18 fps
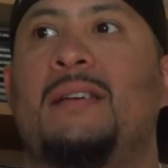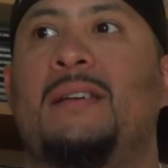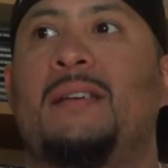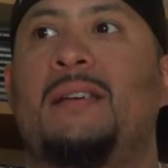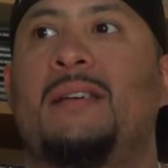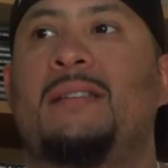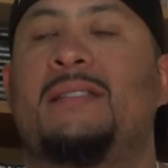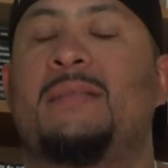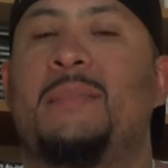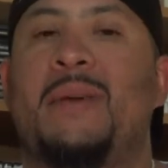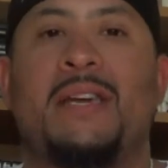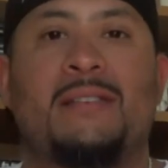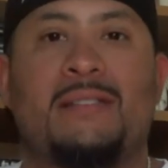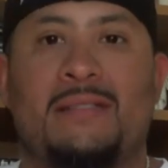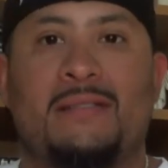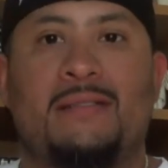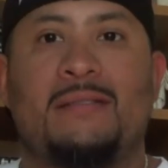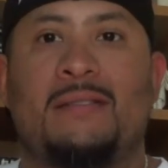It's
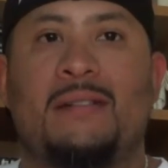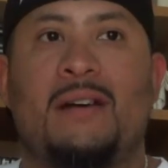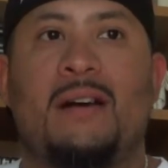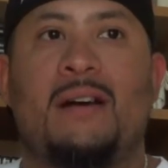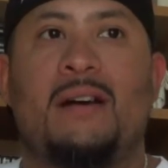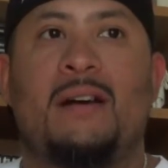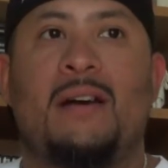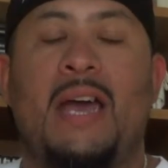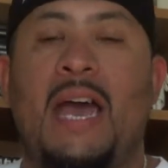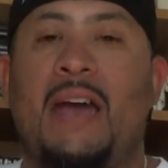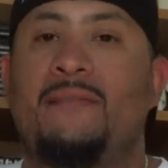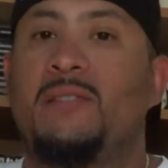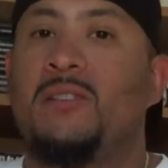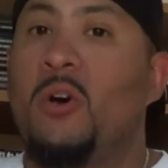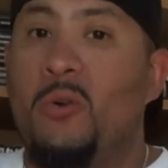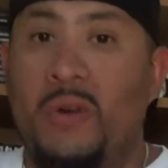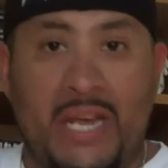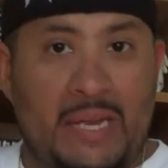amazing. I have
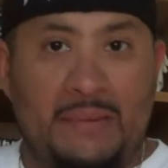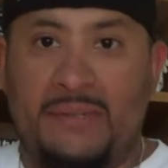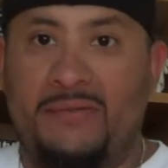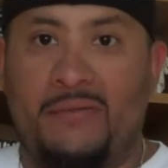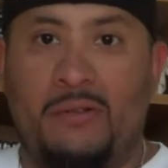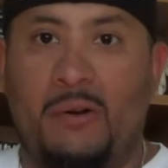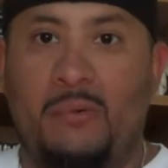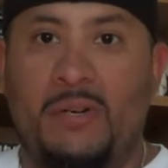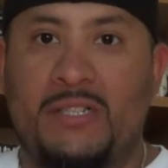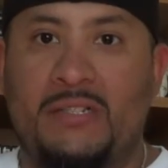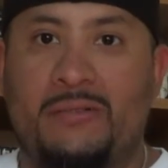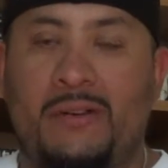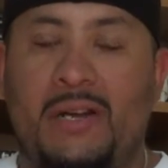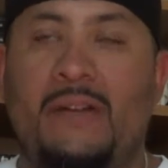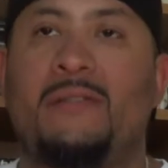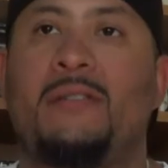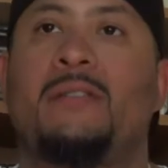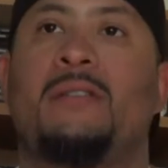no games for it
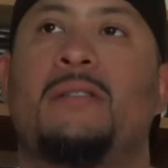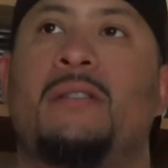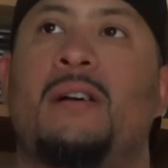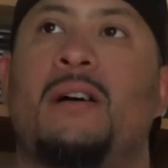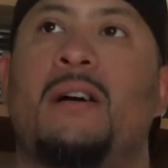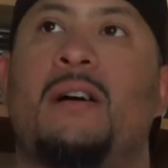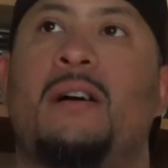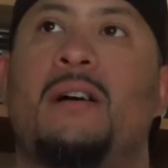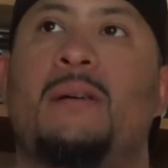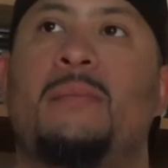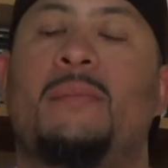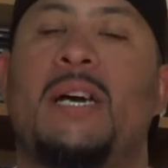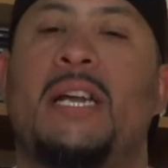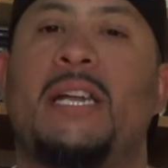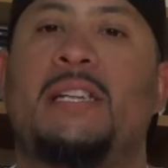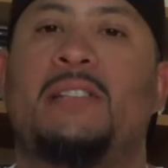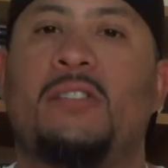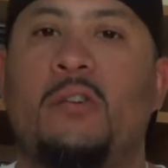whatsoever. I
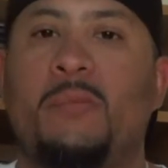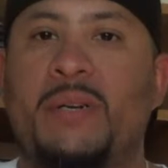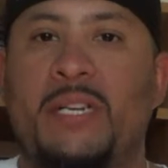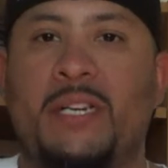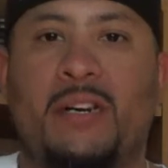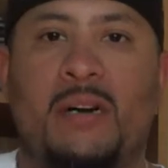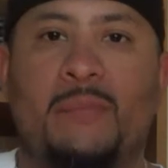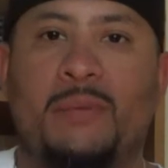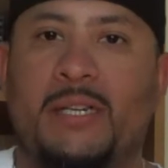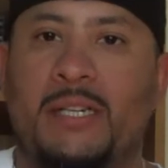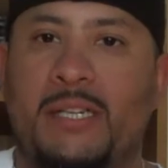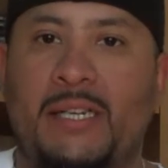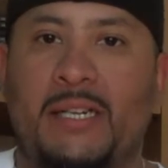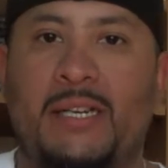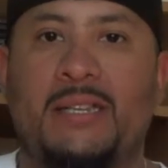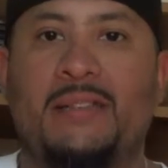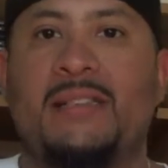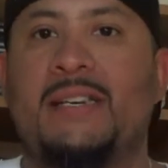need to open it up, clean
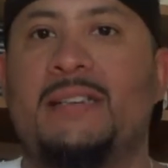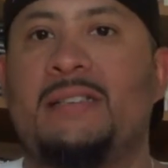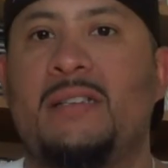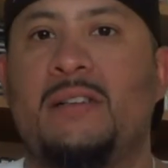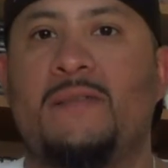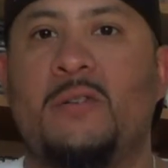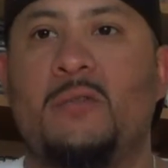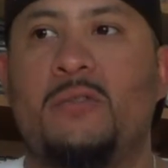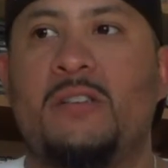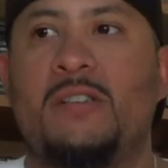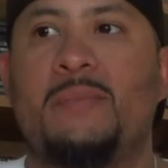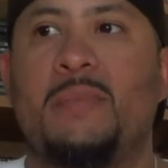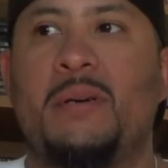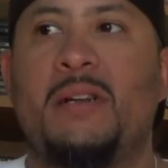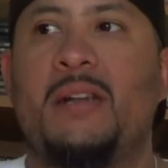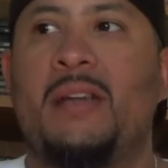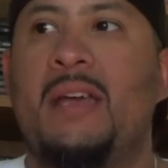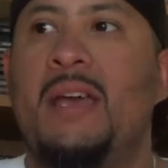it, and test it, of course.
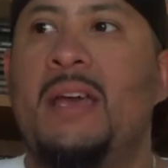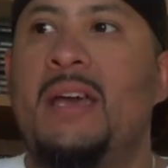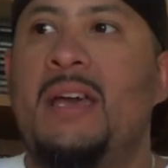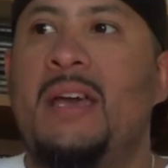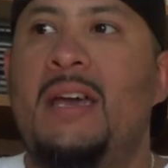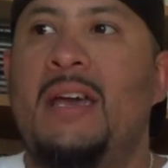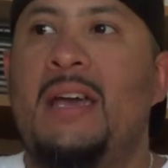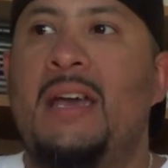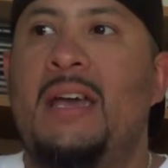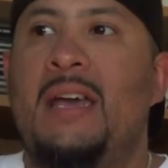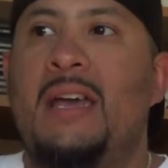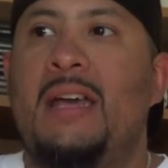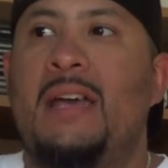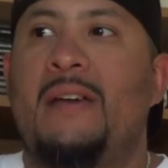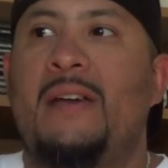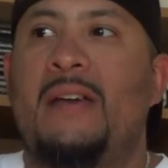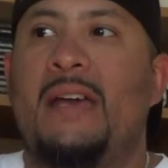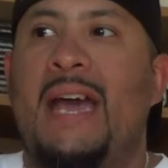But
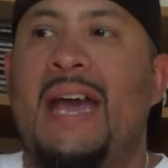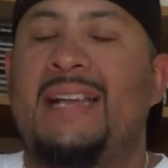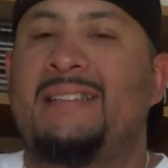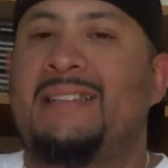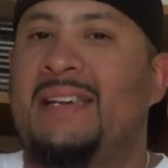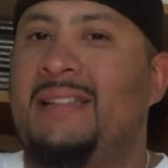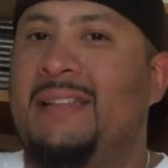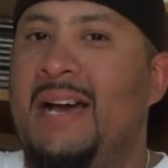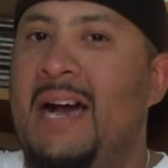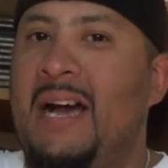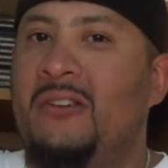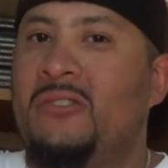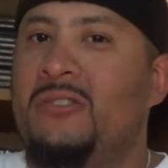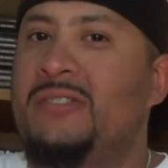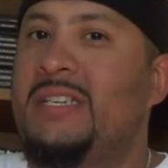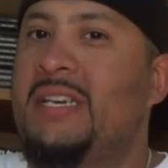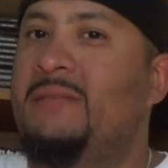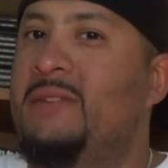at
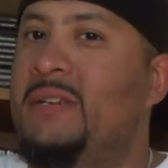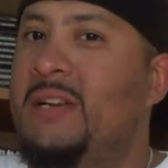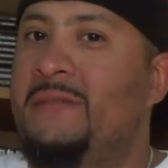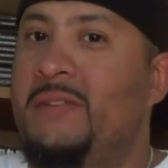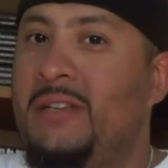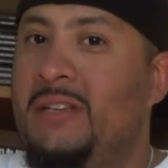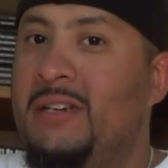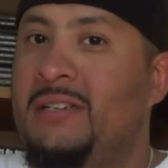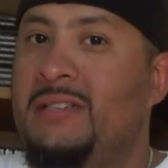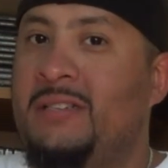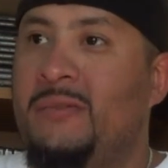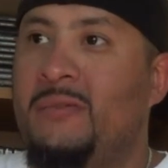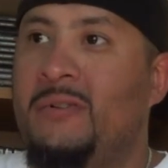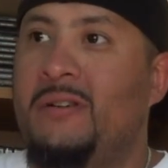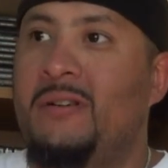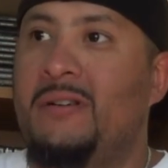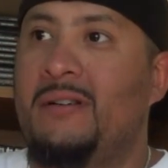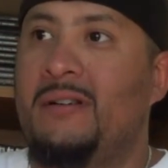$10, even if it doesn't
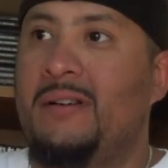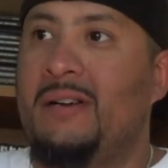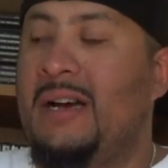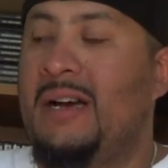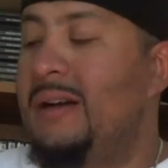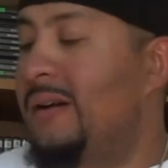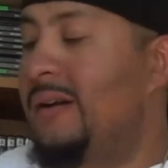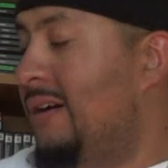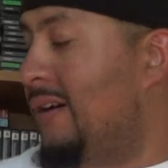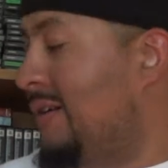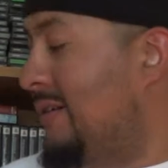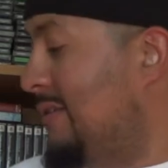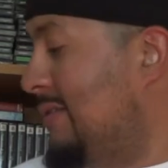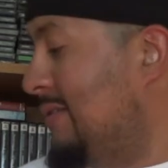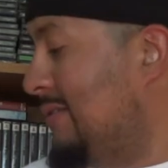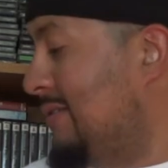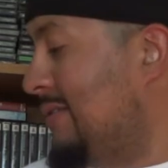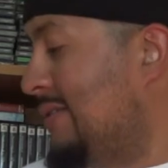work,
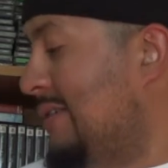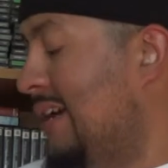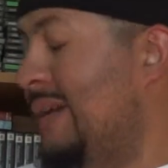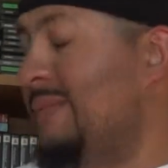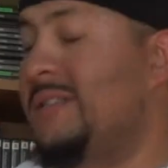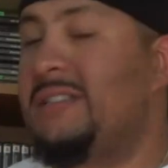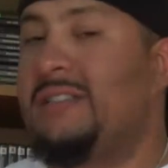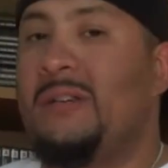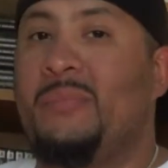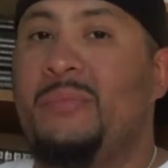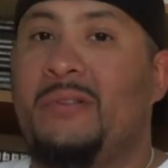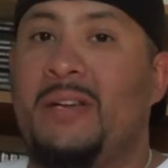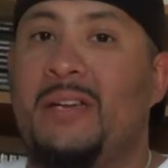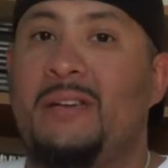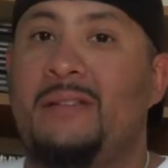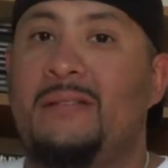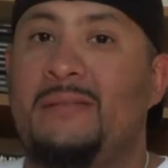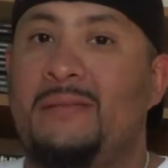I'm still
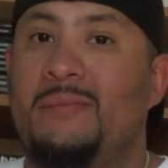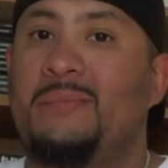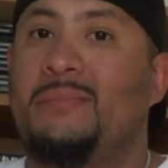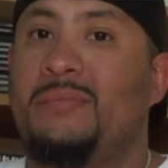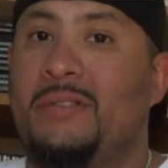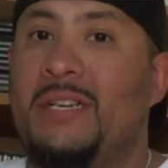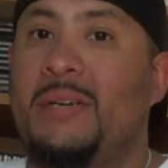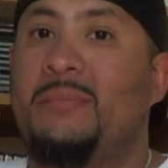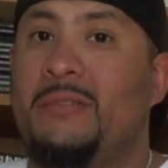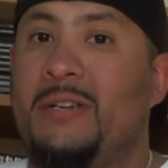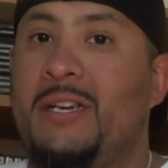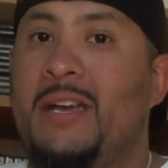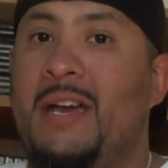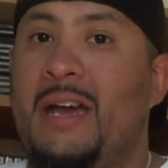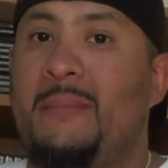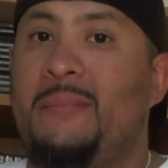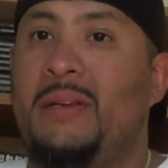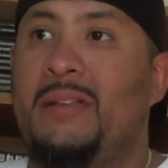pretty
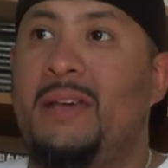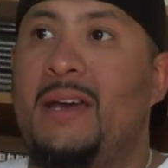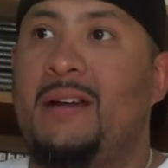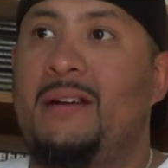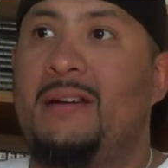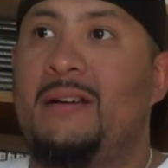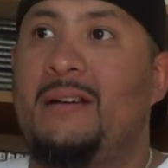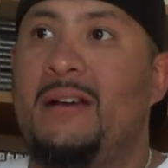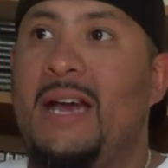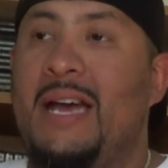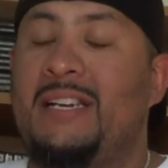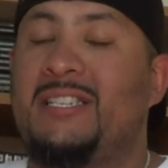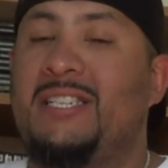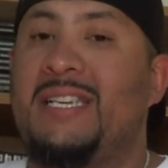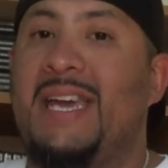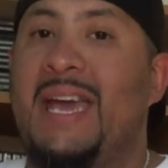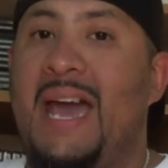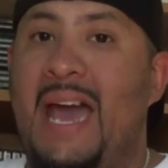happy that I
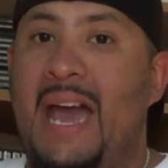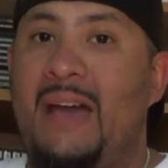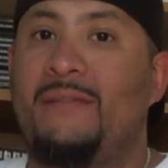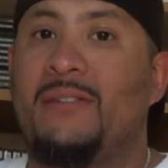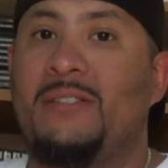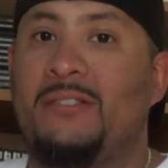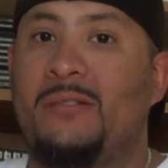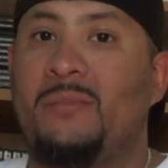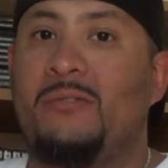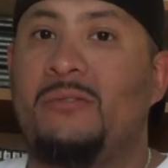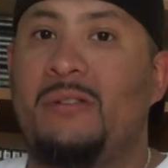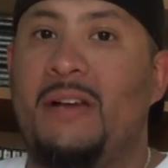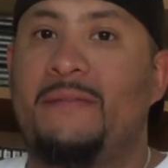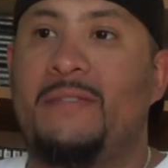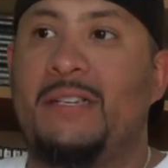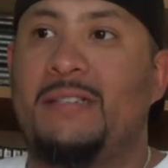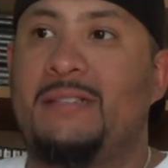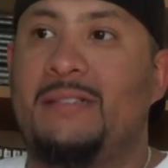actually have a
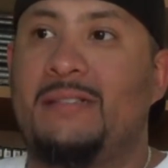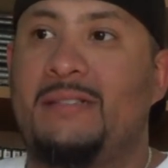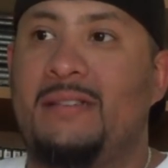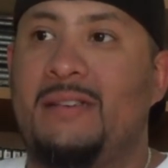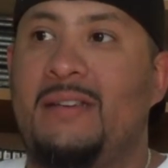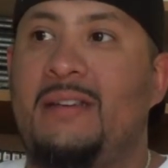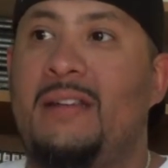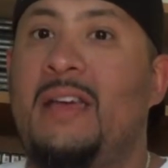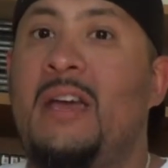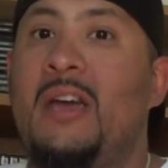TurboGrafx 16.